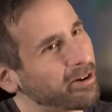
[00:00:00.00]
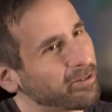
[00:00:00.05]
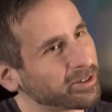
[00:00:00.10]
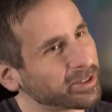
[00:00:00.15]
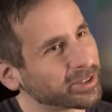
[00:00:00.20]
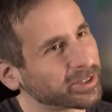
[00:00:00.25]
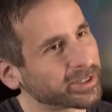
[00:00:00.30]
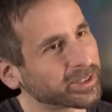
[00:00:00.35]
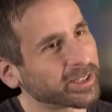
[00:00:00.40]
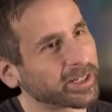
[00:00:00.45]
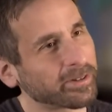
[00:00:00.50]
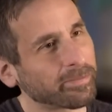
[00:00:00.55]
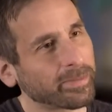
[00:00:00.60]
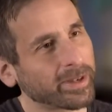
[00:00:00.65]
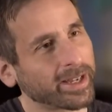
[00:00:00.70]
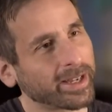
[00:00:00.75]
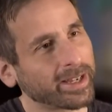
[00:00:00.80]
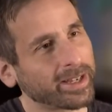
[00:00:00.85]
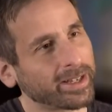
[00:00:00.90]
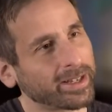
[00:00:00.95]
challenges is going to
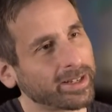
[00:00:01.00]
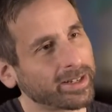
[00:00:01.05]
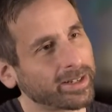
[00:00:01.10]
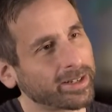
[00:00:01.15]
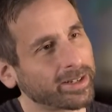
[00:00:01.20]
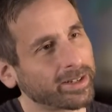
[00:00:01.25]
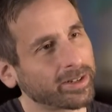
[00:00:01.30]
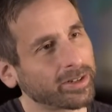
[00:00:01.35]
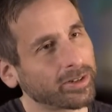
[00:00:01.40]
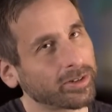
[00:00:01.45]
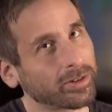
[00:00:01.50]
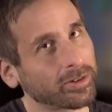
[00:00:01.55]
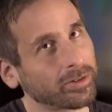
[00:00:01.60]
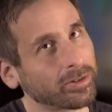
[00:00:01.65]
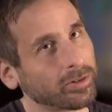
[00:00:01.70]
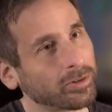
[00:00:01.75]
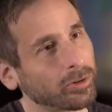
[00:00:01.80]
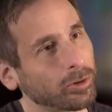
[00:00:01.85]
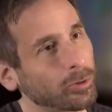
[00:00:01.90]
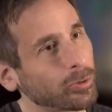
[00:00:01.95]
be,
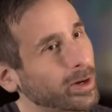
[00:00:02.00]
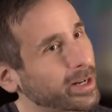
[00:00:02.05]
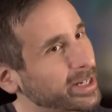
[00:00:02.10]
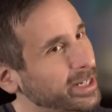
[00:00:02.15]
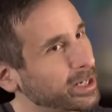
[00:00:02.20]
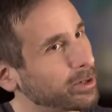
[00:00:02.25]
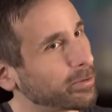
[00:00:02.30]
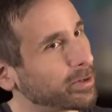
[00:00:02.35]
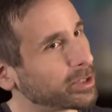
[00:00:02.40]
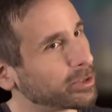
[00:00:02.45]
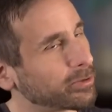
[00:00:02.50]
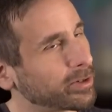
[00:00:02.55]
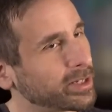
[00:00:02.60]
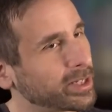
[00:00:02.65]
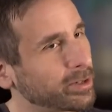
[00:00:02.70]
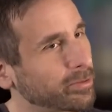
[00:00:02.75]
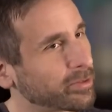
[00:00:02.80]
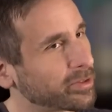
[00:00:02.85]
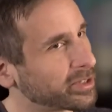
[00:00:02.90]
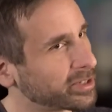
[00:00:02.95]
who do I deal with? Do
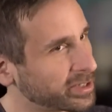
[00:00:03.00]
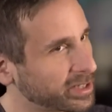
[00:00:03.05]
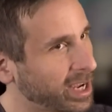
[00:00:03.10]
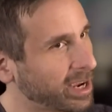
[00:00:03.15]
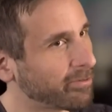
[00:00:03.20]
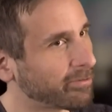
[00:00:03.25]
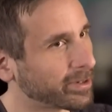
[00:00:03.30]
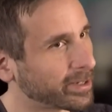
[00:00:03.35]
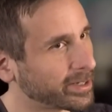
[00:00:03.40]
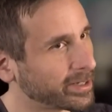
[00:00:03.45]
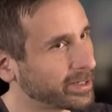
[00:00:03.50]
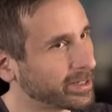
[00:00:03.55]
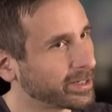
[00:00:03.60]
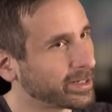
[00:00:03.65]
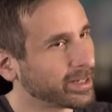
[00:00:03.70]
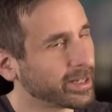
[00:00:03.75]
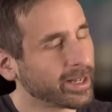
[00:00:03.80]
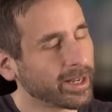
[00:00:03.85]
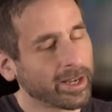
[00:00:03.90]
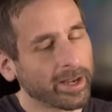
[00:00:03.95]
I deal with the siren?
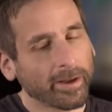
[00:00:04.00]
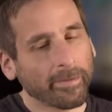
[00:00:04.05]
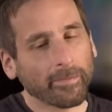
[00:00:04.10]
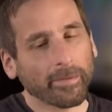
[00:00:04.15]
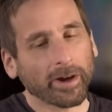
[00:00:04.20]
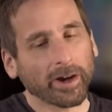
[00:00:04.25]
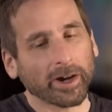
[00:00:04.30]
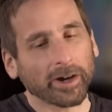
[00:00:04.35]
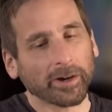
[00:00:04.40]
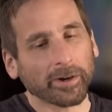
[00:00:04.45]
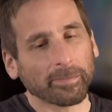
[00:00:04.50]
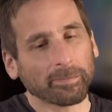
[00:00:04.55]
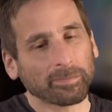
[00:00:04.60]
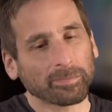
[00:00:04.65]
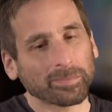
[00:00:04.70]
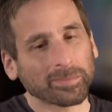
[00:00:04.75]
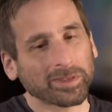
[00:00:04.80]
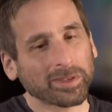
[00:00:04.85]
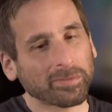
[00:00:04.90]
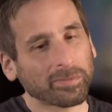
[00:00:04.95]

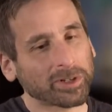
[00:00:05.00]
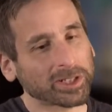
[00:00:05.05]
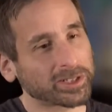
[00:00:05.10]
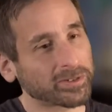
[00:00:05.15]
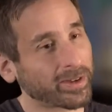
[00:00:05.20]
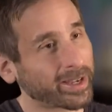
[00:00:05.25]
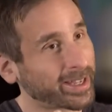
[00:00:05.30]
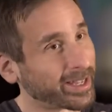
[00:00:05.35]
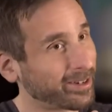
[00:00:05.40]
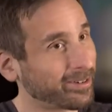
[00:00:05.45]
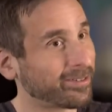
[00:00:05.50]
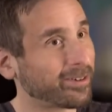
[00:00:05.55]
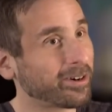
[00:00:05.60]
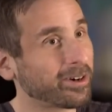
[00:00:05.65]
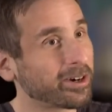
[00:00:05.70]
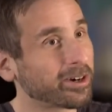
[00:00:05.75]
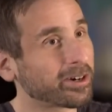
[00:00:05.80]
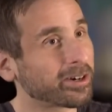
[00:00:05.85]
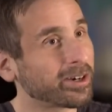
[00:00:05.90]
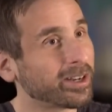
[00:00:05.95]
Um, because if I kill
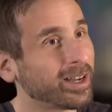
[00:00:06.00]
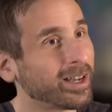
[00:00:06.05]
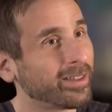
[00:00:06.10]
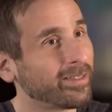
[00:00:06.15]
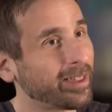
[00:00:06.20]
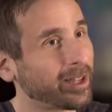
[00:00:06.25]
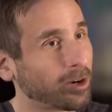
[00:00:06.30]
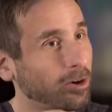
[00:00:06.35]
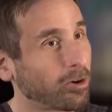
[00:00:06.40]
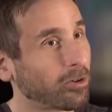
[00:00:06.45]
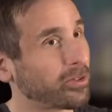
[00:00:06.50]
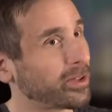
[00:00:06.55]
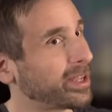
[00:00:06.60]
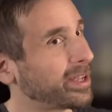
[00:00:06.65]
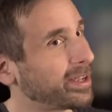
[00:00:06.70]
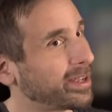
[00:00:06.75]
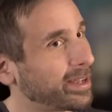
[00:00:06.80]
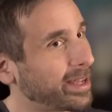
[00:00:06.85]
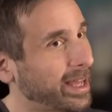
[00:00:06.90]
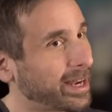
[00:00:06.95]
her, then all
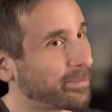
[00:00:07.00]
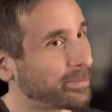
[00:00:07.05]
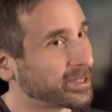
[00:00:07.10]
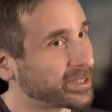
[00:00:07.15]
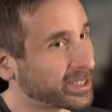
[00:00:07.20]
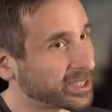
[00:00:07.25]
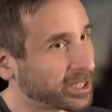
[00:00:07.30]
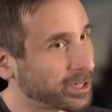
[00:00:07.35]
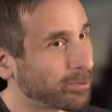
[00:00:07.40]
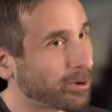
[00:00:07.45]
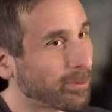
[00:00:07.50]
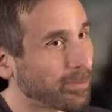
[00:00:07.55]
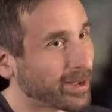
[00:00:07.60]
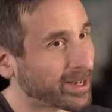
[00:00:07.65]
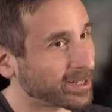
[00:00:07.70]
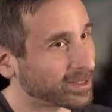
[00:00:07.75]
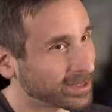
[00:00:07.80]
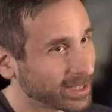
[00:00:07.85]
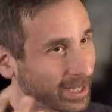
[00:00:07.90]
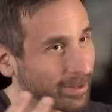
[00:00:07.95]
the enemies that she brought
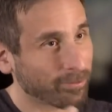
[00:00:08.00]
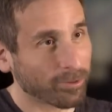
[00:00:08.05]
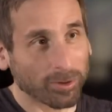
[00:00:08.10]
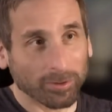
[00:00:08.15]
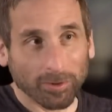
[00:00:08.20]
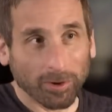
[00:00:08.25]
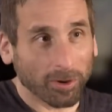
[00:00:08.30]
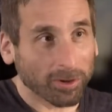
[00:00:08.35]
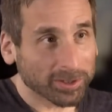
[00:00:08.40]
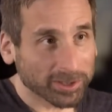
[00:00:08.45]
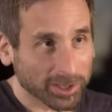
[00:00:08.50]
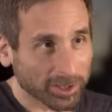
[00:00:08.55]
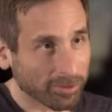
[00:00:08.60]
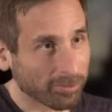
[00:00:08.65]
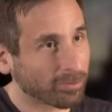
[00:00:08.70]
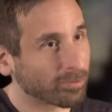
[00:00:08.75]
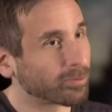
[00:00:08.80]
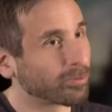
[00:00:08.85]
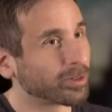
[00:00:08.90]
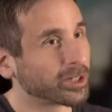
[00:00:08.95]
back to life will
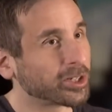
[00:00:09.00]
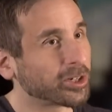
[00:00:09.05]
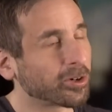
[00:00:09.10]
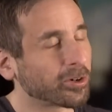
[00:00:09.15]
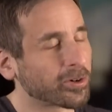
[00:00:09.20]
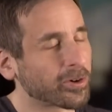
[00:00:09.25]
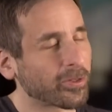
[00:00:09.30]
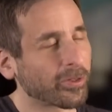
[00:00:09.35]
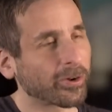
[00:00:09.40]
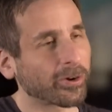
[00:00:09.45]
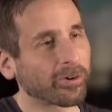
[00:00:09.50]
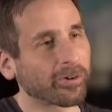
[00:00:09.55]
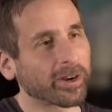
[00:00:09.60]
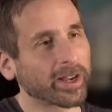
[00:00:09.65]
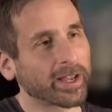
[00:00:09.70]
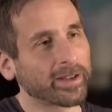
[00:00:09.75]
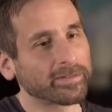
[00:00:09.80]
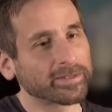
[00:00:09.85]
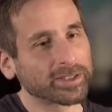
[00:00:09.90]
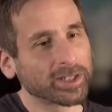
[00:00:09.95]
also return to their
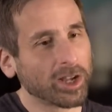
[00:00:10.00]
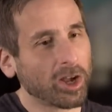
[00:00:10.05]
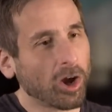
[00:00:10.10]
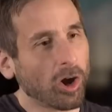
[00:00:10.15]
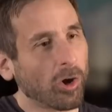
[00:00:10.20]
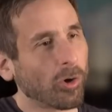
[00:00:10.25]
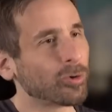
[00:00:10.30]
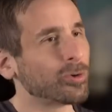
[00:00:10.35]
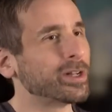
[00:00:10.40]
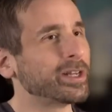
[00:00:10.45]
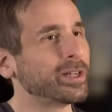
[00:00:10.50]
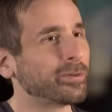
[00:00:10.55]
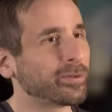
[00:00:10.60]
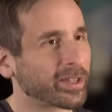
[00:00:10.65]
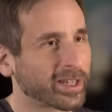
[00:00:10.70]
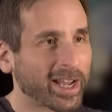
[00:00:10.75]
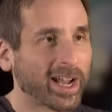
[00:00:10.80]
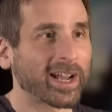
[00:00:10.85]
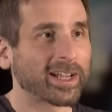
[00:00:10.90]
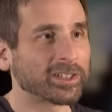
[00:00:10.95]
graves. Or do I deal
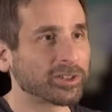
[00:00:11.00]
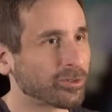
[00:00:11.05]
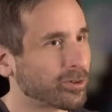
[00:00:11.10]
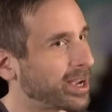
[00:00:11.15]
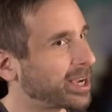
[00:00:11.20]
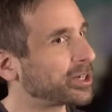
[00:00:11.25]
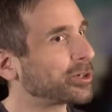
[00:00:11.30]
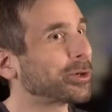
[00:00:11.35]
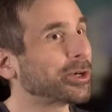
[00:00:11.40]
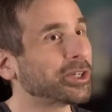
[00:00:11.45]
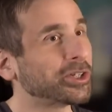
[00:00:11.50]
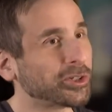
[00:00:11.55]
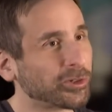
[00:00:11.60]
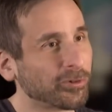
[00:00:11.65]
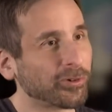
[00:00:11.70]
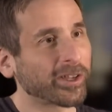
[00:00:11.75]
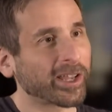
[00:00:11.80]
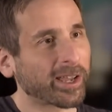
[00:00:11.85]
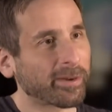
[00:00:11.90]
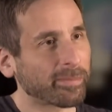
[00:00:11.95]
with the guys who are actually
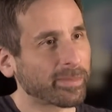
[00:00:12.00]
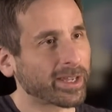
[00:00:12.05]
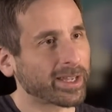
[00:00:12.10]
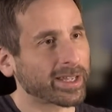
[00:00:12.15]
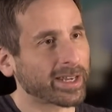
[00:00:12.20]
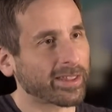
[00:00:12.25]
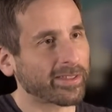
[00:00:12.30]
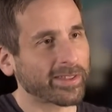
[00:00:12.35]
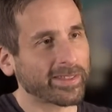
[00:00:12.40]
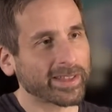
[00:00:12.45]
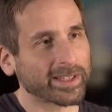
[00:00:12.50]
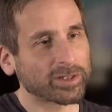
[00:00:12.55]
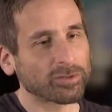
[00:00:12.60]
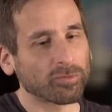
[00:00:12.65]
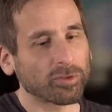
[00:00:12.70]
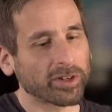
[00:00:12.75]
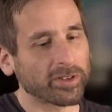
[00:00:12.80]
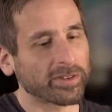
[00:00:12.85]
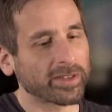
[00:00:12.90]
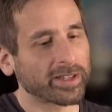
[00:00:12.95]
shooting at me? And I think
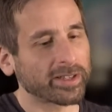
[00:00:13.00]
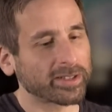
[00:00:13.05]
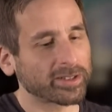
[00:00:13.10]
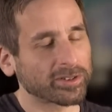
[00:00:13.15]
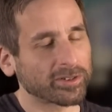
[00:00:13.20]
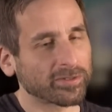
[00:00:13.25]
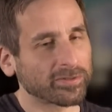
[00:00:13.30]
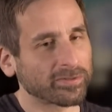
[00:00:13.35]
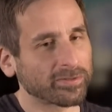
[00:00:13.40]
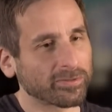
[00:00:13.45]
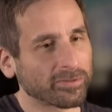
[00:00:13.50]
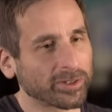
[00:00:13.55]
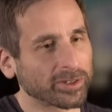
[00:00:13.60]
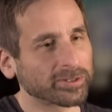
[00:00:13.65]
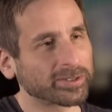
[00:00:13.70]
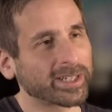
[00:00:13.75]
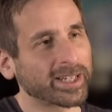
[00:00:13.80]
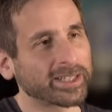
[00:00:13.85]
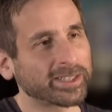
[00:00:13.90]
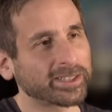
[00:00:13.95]
that's one of the sort of
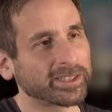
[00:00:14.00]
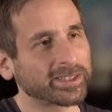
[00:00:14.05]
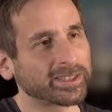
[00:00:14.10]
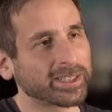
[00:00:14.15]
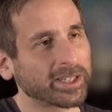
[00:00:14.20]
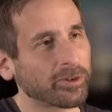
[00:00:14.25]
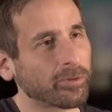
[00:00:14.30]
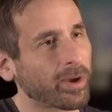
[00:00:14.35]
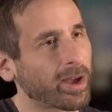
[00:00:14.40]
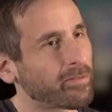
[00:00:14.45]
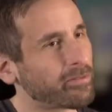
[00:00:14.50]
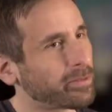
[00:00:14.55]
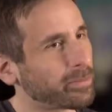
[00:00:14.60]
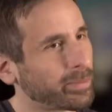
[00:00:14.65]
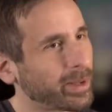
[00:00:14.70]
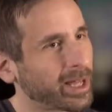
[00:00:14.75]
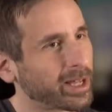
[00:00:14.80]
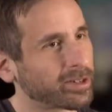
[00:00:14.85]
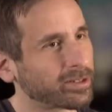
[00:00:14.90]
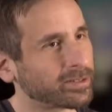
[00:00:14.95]
real tensions that you have in
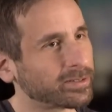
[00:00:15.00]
